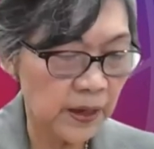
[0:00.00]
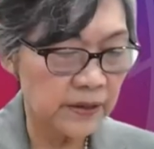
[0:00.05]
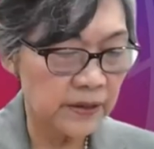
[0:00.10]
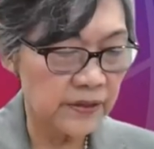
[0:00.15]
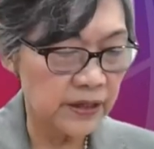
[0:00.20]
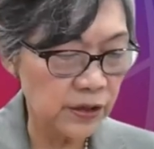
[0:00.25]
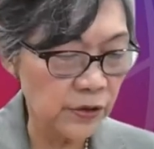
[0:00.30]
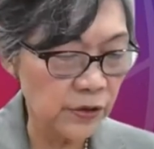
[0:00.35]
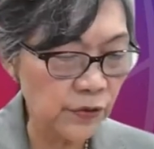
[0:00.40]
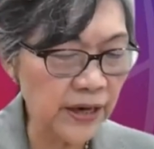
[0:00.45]

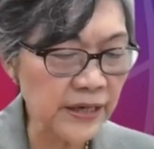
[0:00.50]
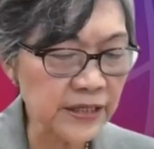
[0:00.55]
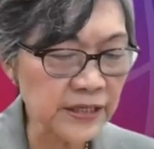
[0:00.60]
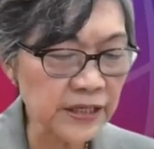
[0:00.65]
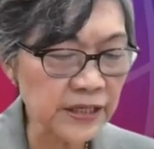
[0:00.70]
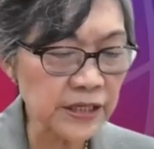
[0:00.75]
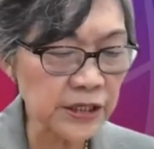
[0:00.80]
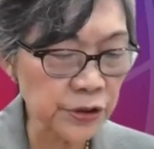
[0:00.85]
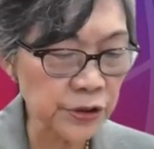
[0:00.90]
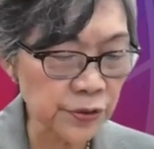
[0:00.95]
the
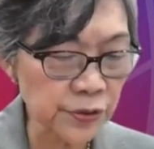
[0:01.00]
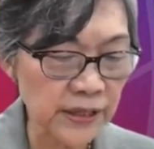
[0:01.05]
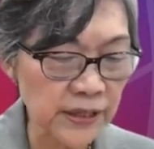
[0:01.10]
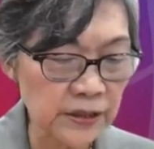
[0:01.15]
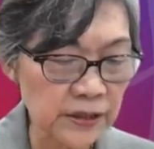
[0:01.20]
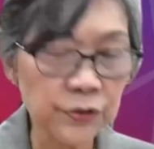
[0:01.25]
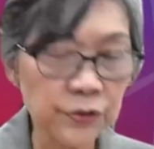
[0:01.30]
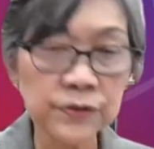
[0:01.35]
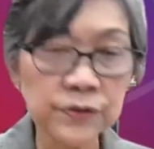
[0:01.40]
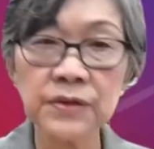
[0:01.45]
greatest threat
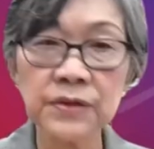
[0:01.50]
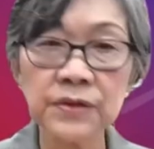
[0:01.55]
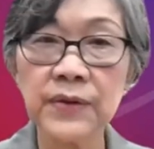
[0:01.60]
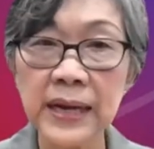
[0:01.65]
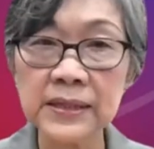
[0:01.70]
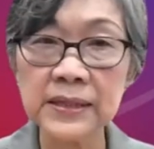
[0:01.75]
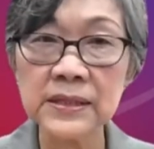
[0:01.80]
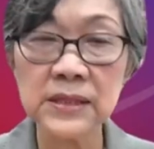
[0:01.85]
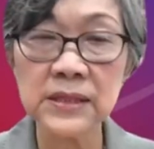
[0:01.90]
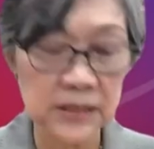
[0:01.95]
to the
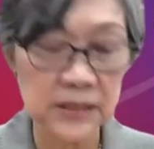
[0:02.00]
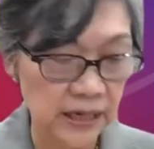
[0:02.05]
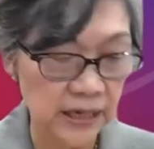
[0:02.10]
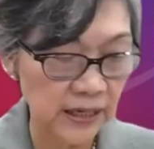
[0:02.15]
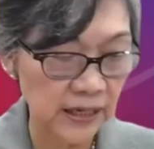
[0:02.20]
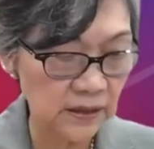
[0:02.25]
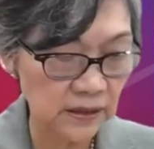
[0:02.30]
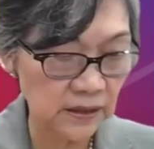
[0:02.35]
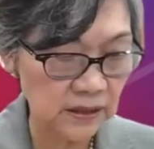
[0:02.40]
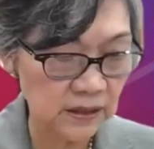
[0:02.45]
United
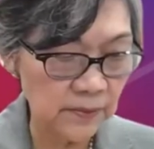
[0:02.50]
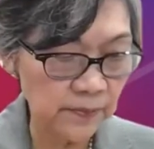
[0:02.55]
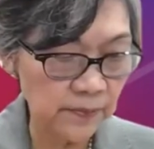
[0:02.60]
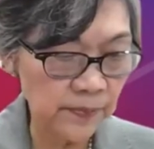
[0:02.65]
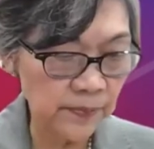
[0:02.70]
States